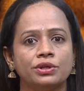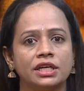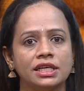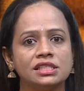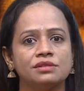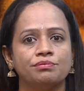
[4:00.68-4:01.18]

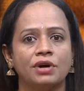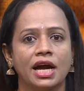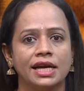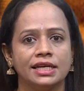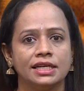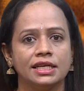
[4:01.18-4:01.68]
its
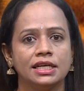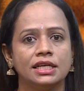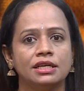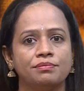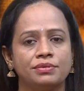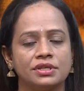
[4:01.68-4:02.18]
binary
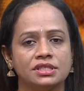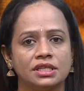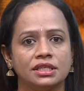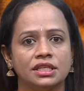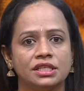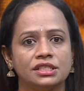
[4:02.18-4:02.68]

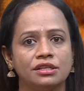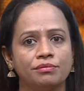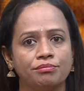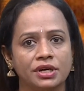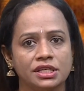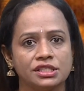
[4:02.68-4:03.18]

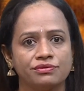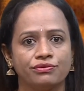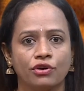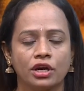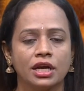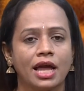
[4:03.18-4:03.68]
representation bits
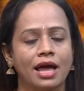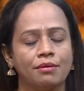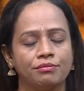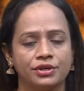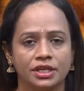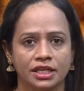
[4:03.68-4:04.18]
for
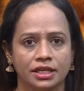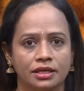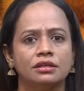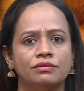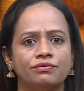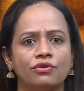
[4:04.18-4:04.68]
embedding.
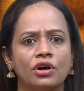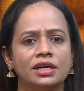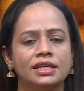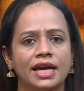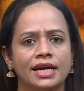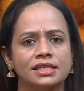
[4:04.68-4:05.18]
For
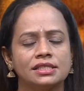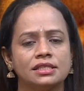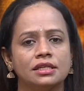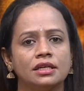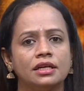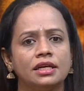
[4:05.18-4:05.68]
text,
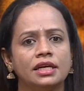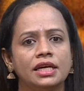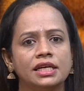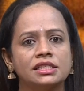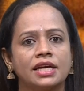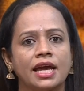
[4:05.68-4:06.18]

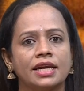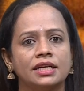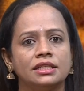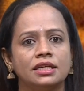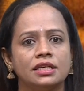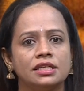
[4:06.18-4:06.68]
each
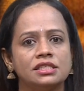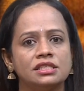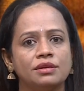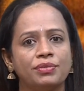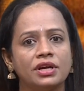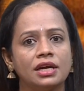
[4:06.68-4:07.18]
character is
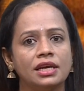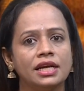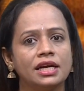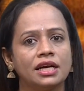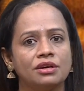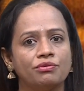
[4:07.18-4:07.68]
typically
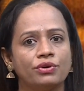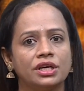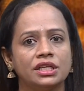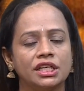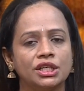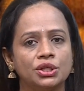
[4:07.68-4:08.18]

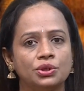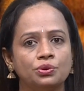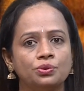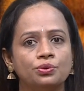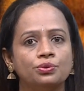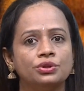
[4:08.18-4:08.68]
converted
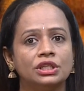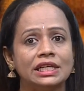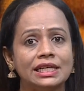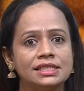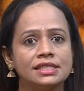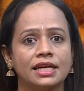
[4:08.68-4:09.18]
to
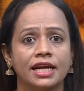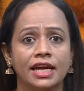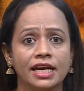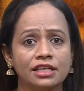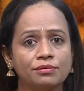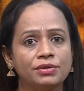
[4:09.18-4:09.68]
its
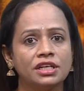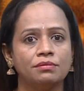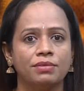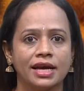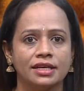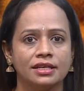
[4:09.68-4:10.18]
8-bit
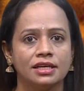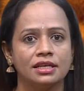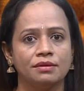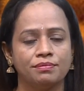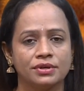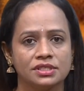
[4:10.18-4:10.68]
binary
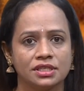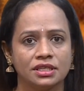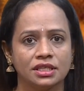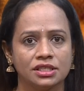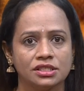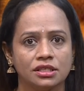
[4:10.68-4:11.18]

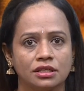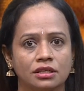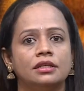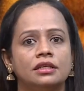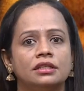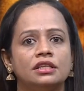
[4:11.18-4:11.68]
representation.
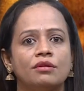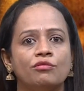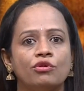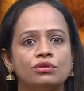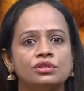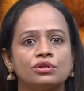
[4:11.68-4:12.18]
The
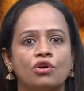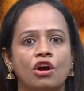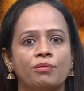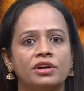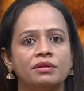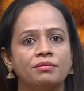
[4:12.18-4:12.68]
most
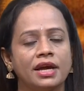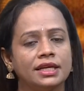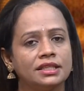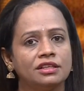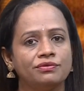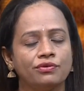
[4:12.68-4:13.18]
common
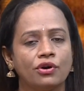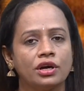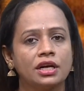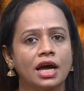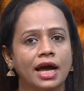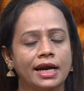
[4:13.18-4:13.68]
method for
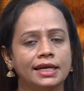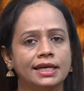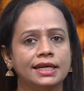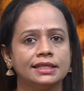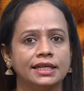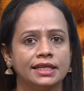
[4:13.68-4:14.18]

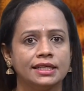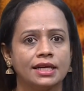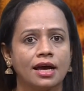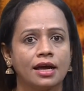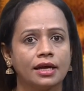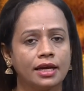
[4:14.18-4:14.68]
hiding
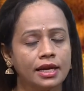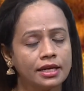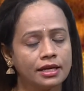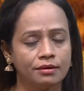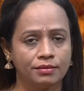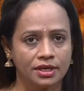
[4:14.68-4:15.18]
data in
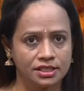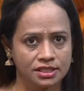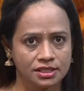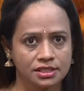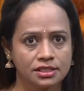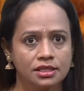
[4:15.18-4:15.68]

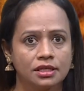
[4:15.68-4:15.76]
images